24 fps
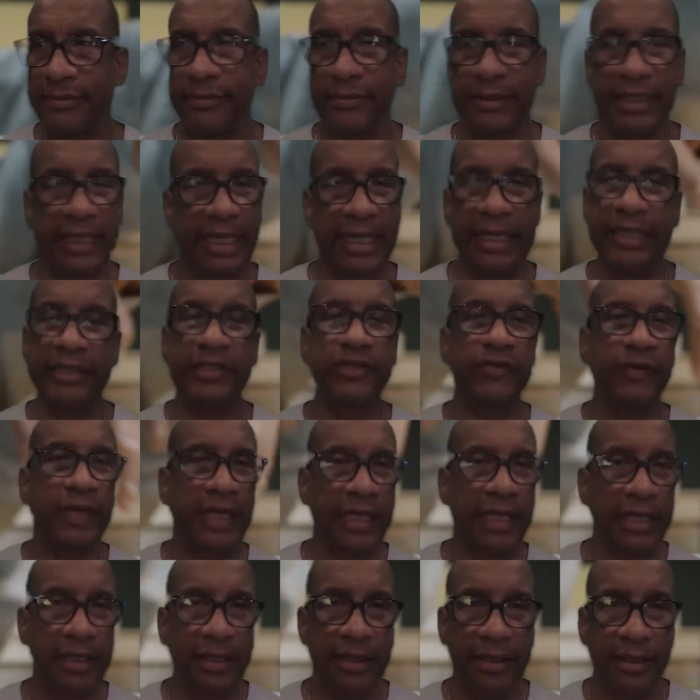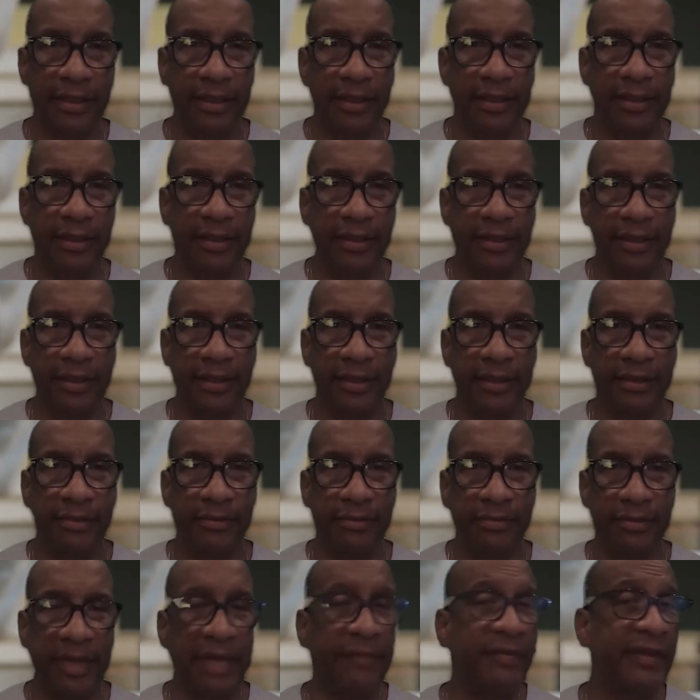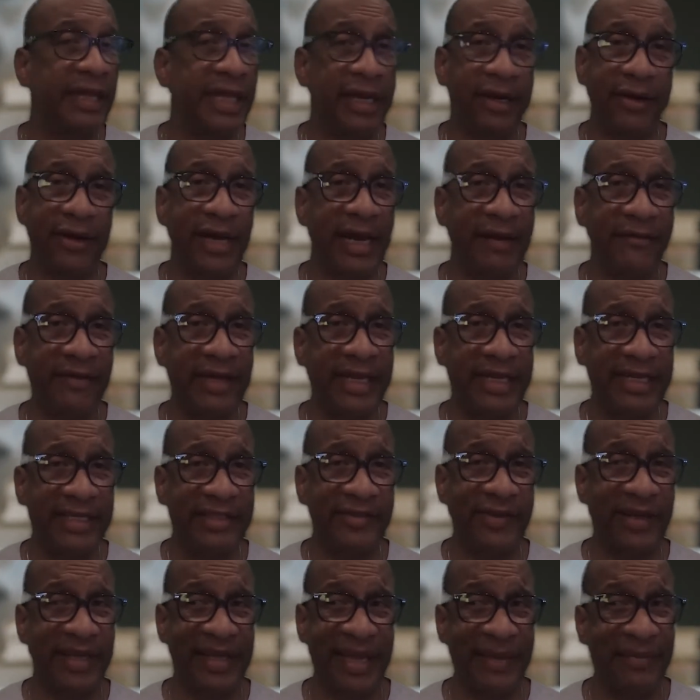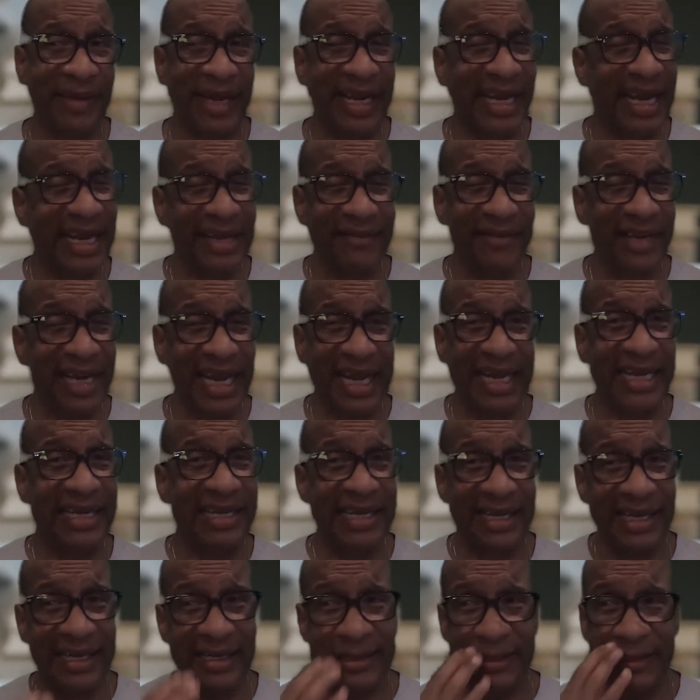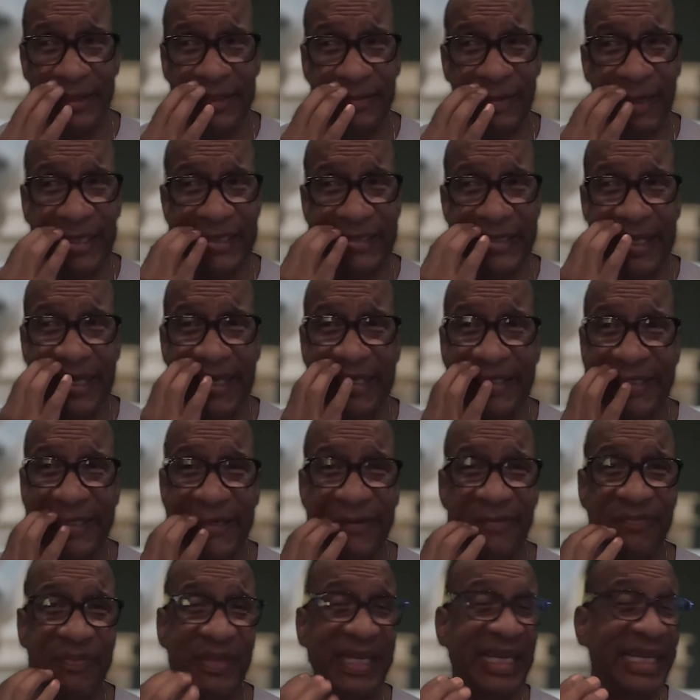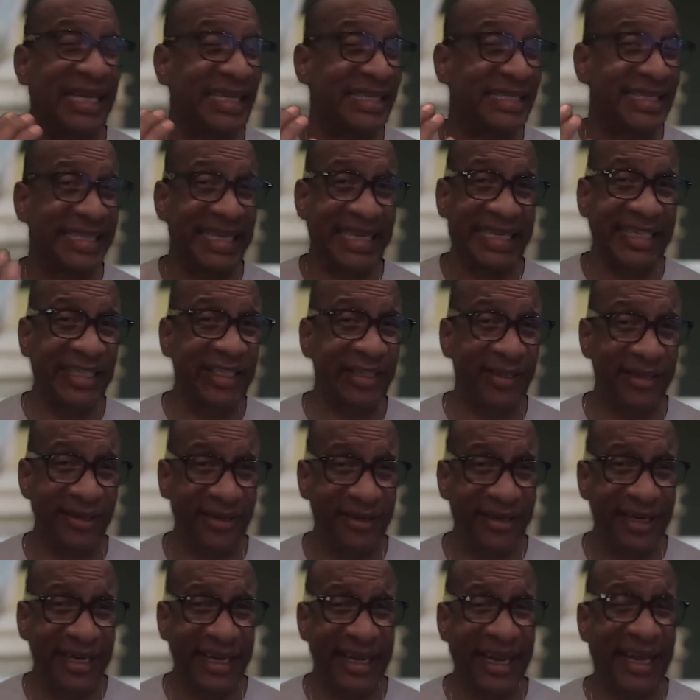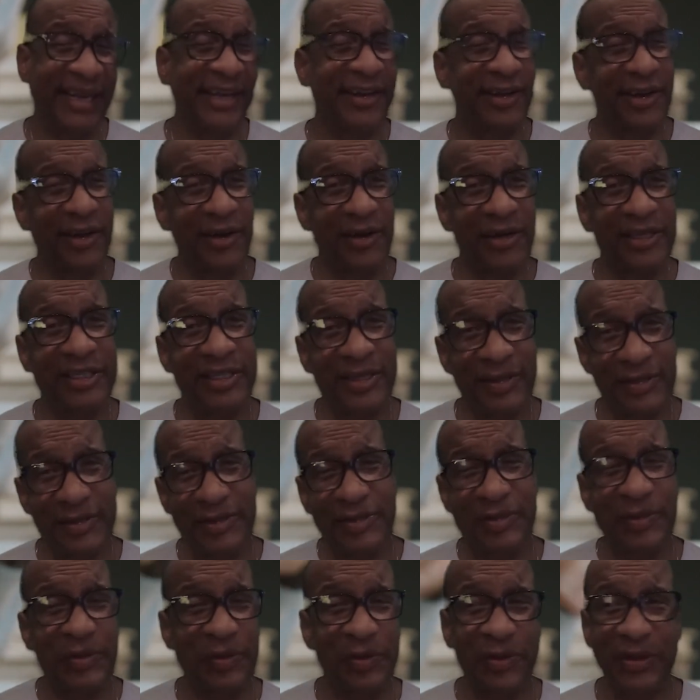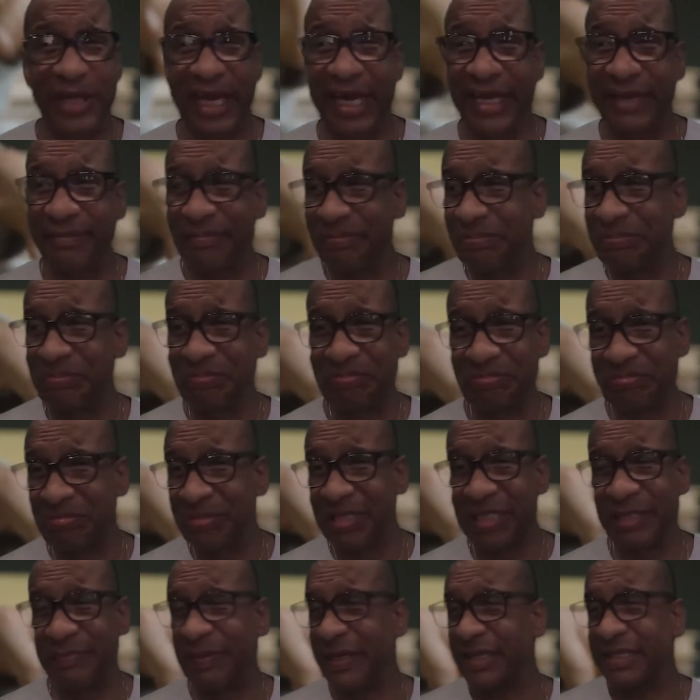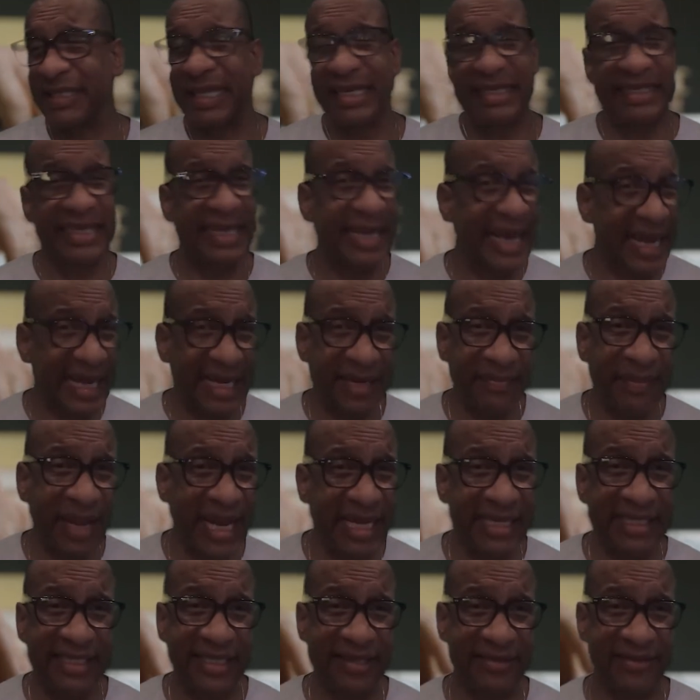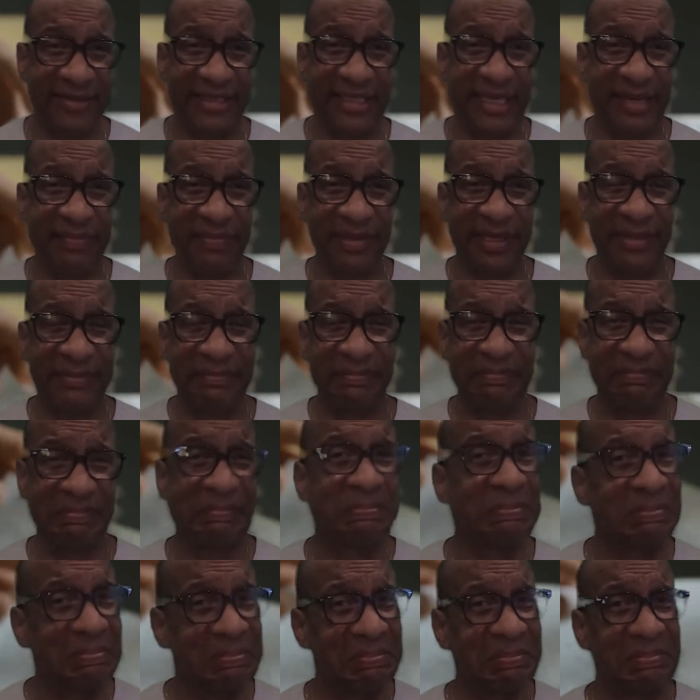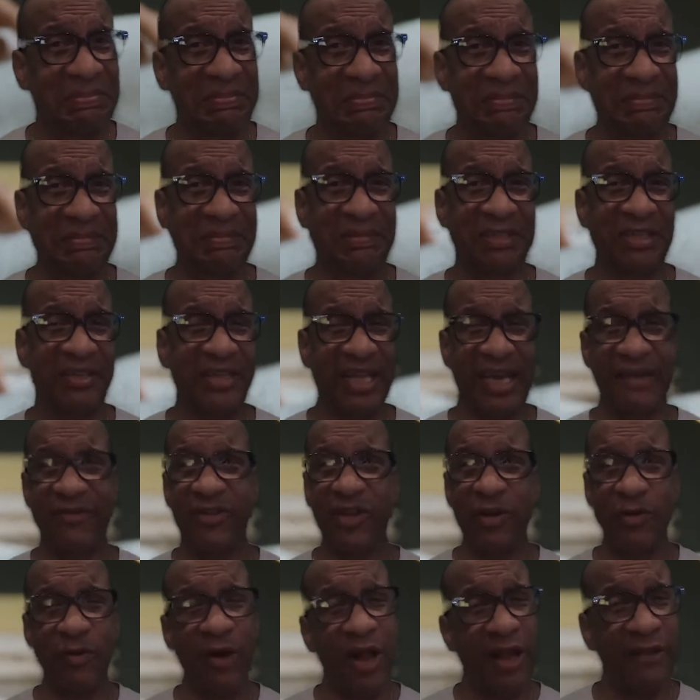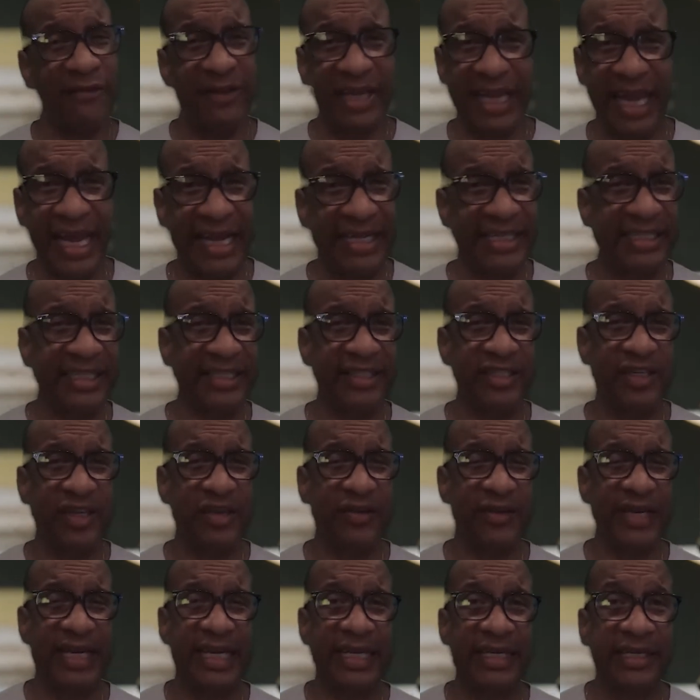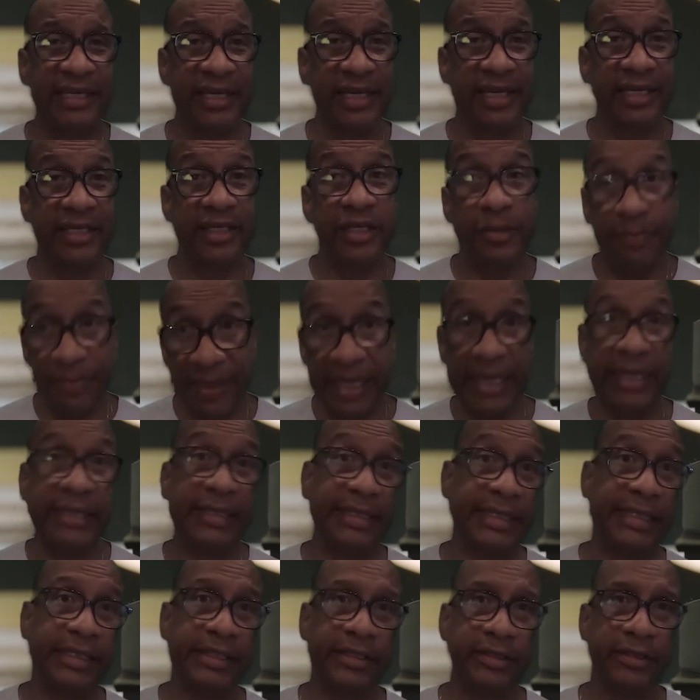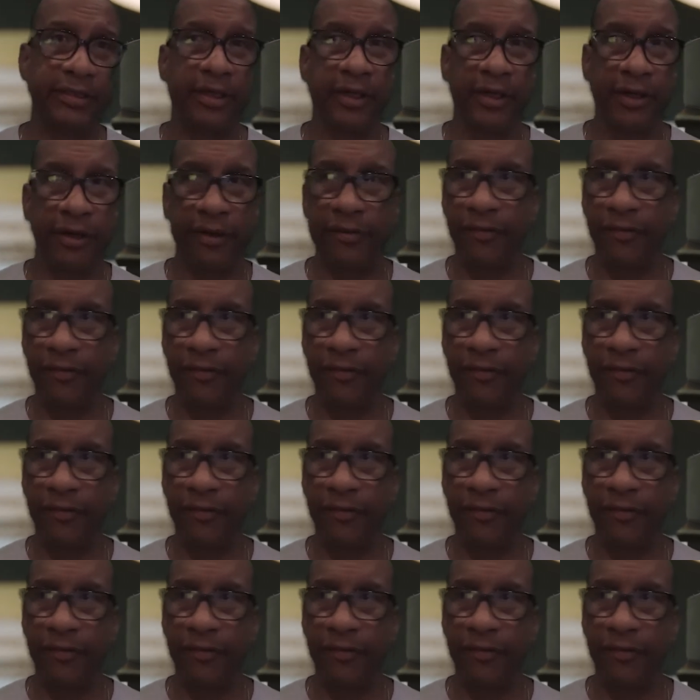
history. Maybe they don't have a history, and they might not even have a specialize of being a teacher, and you're going to a school that specializes in animation or something. Do they have the qualifications you need to be a teacher? Or